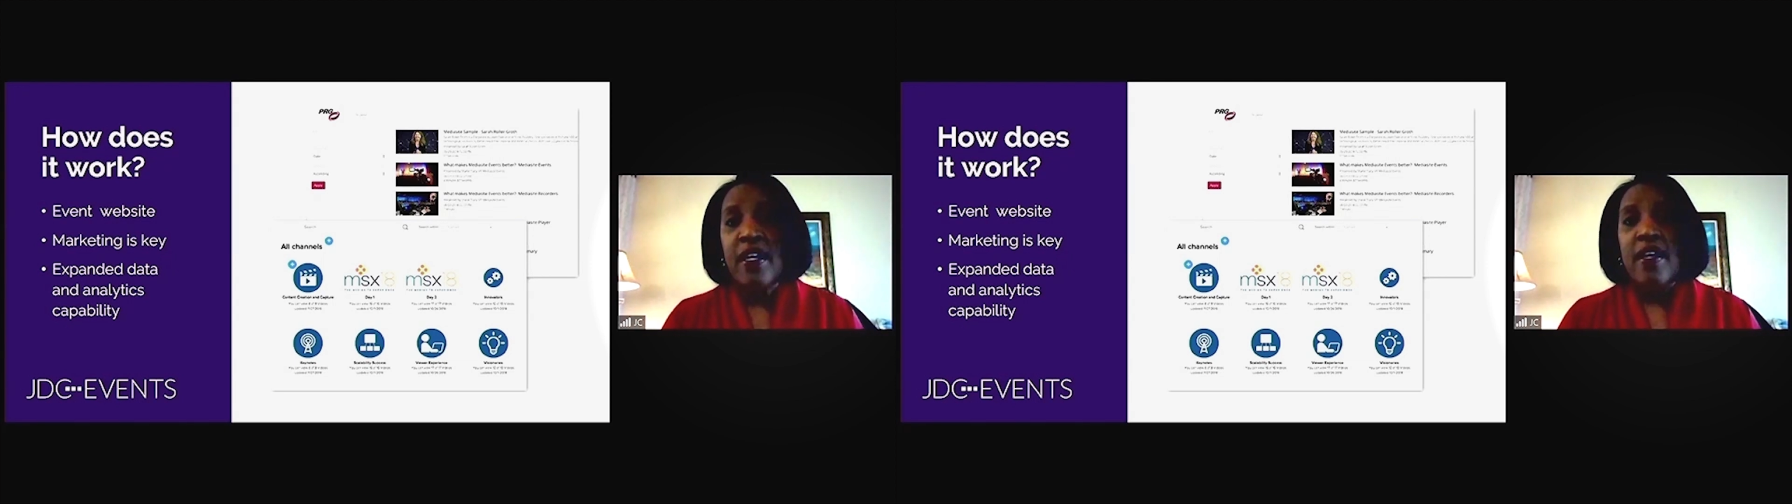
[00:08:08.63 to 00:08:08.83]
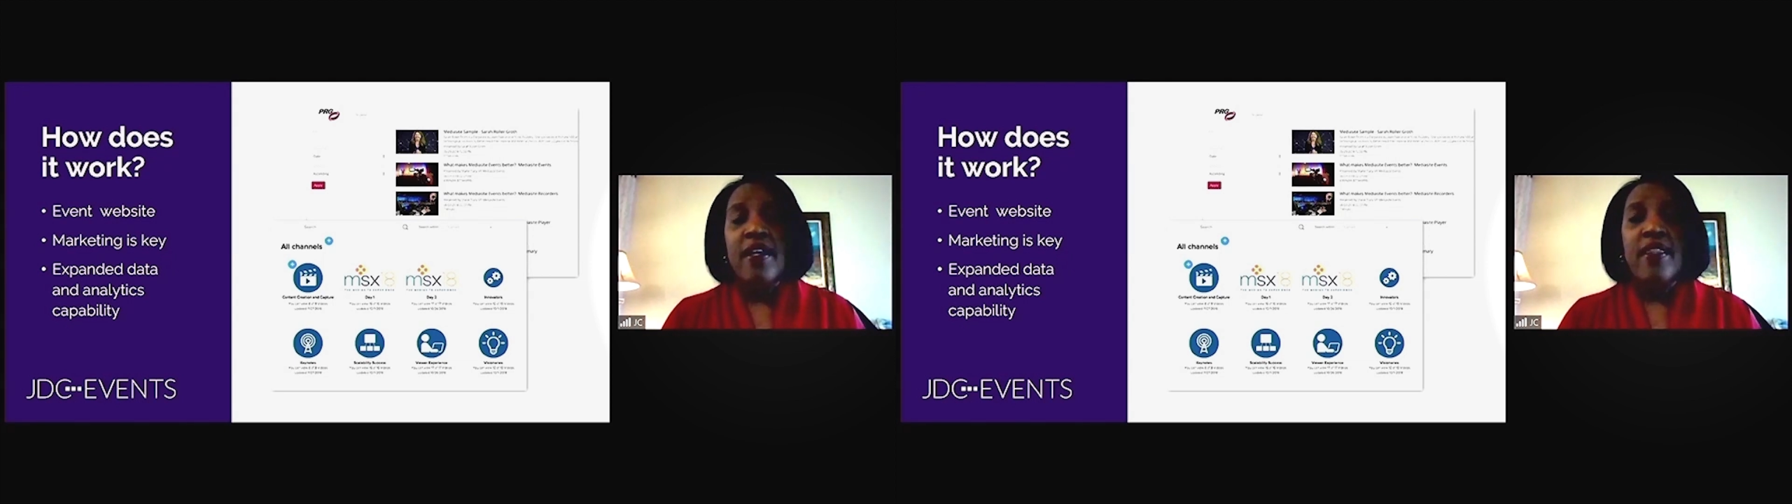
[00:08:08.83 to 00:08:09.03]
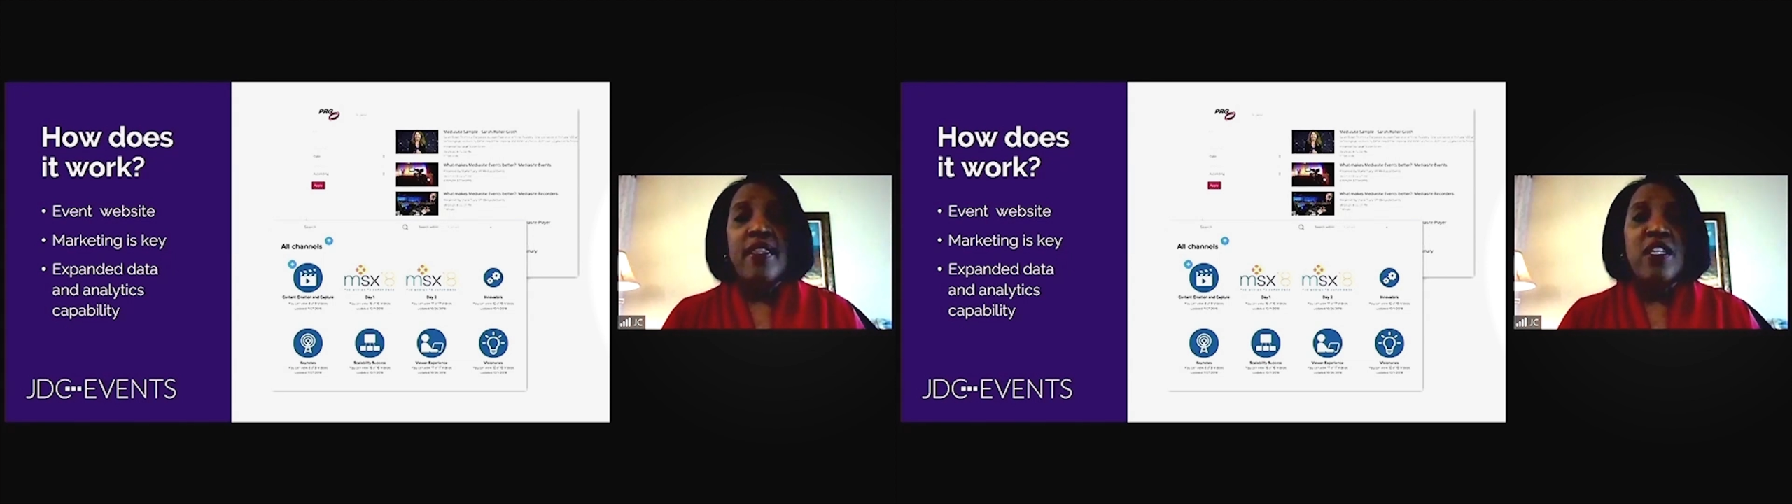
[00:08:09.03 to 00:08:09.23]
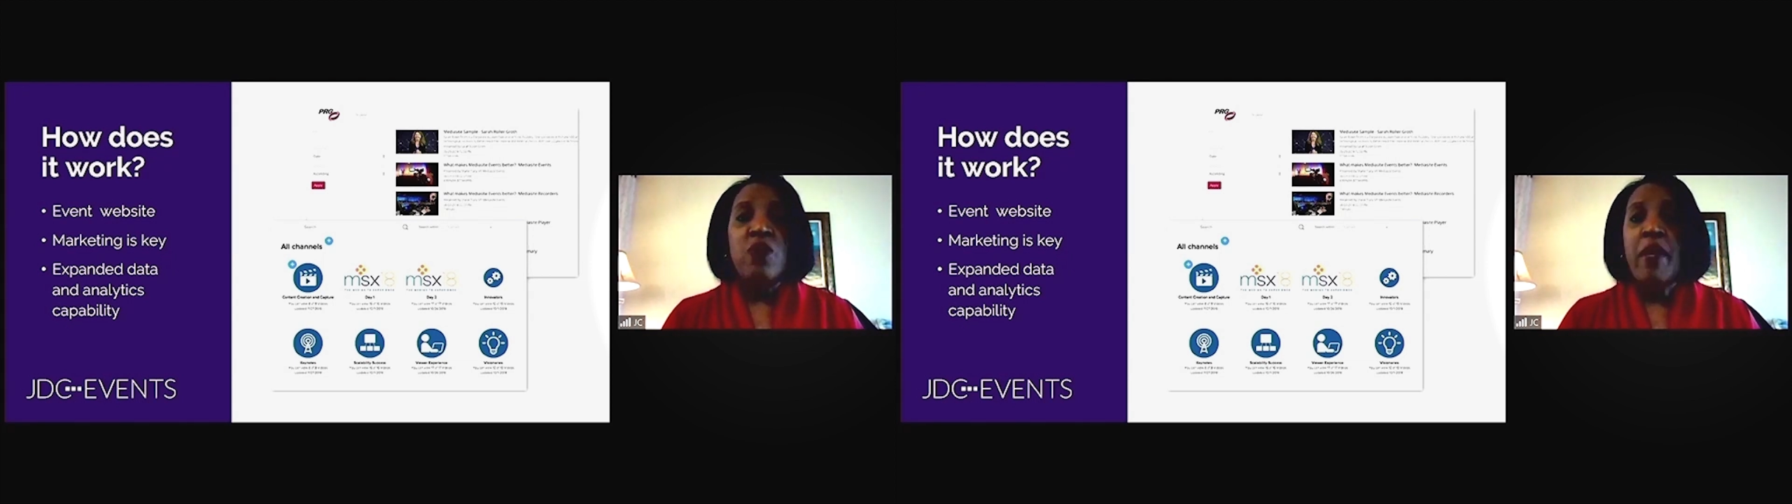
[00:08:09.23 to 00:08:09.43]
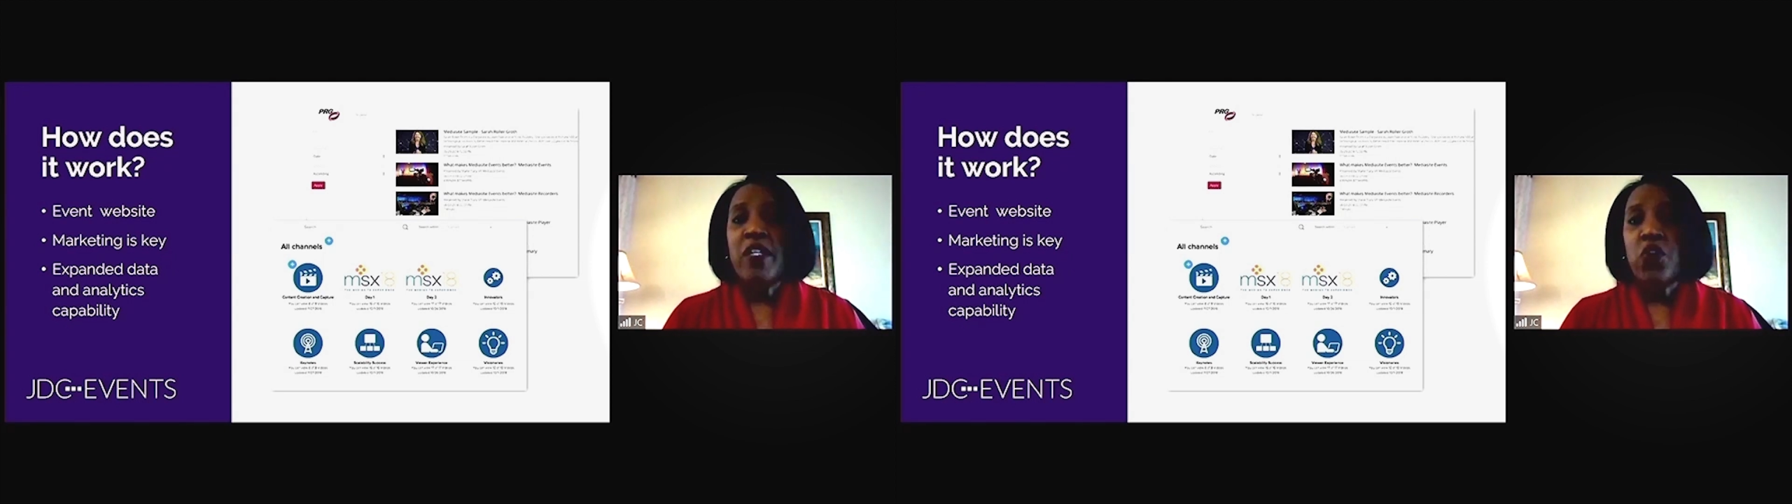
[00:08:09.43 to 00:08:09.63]
the
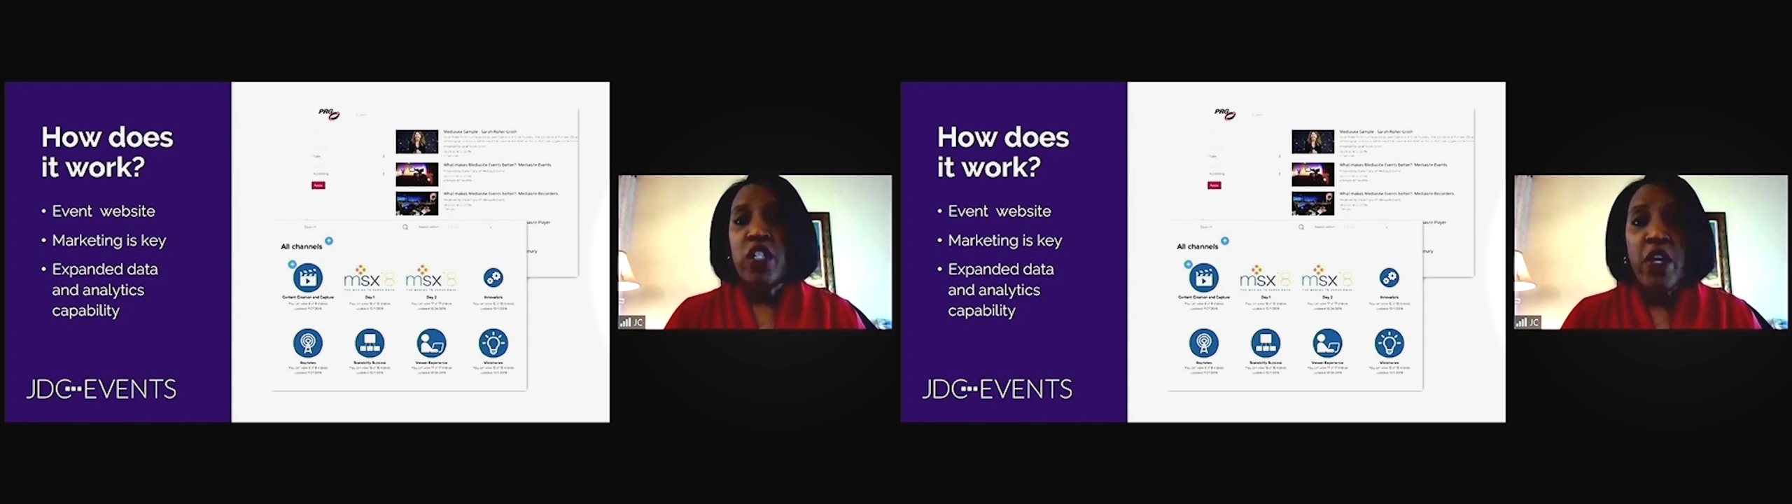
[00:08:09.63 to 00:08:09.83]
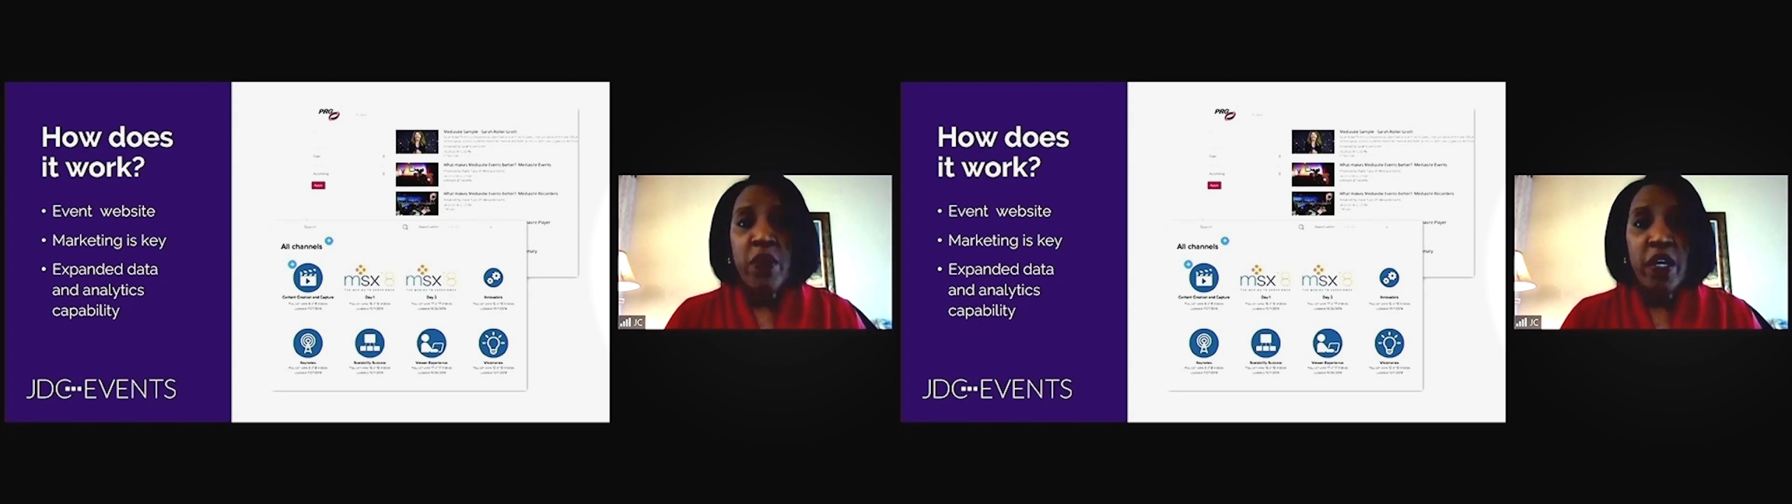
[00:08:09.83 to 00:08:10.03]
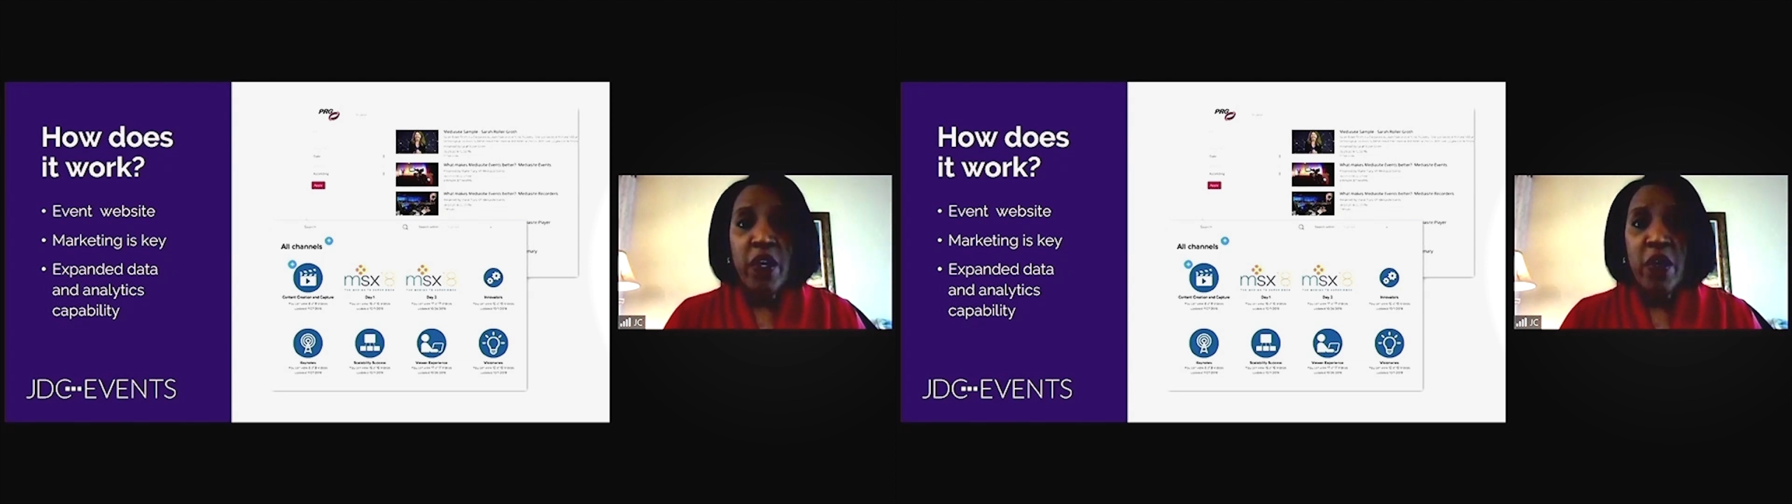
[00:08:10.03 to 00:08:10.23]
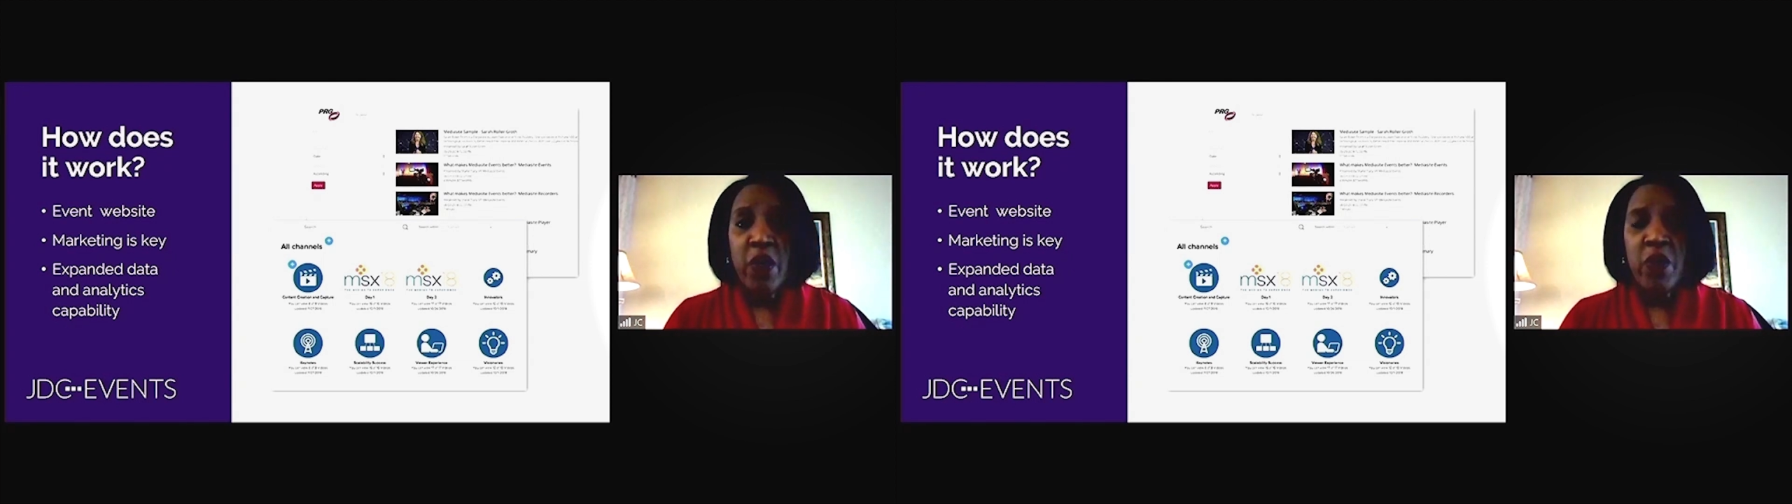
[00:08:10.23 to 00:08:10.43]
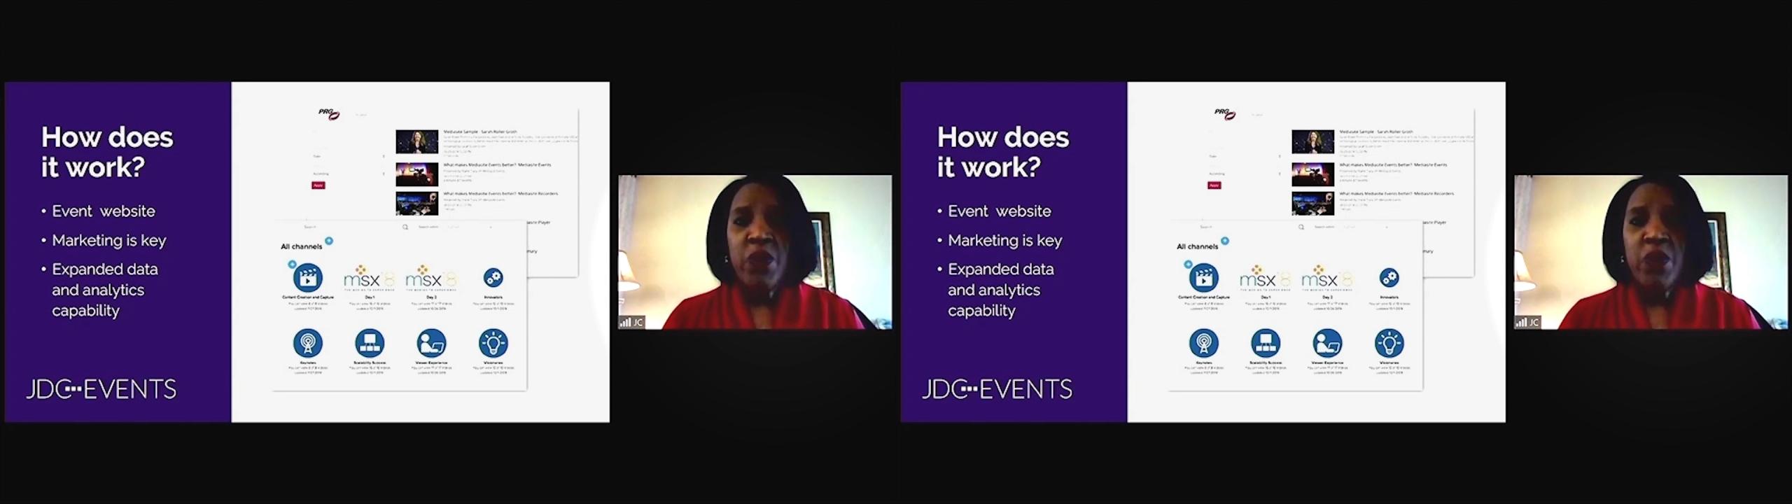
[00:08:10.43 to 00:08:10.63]
sponsor
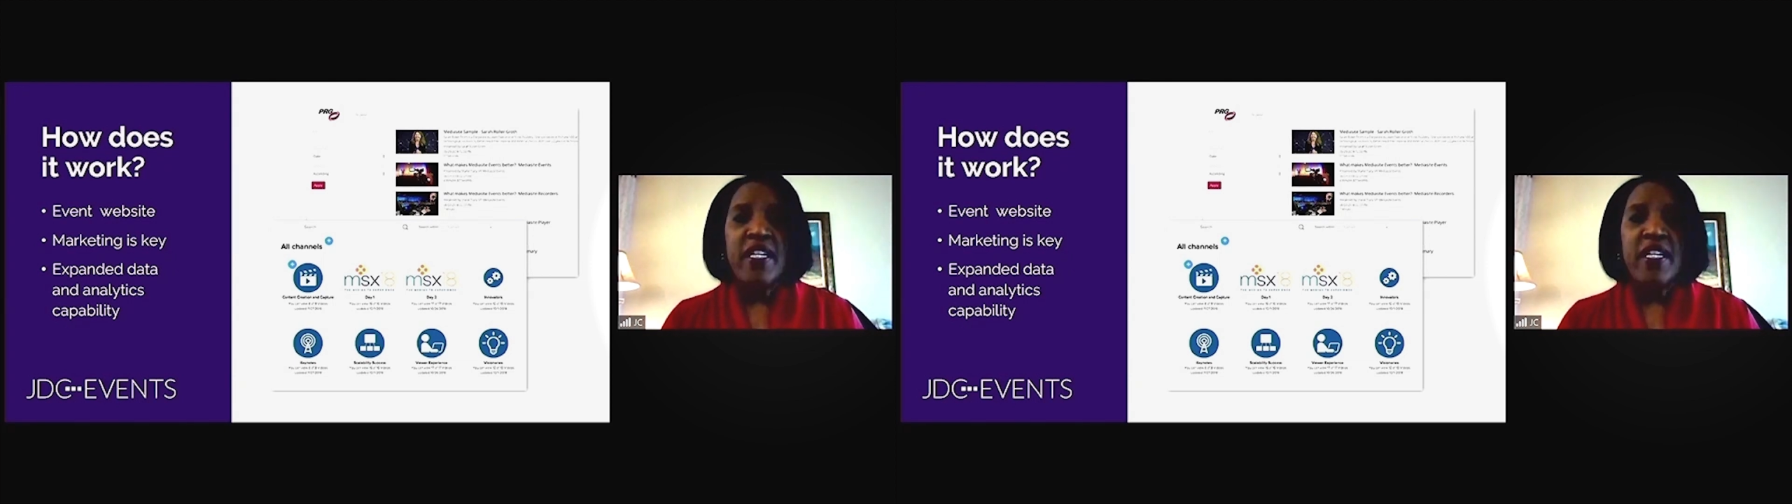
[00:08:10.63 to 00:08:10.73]
logos,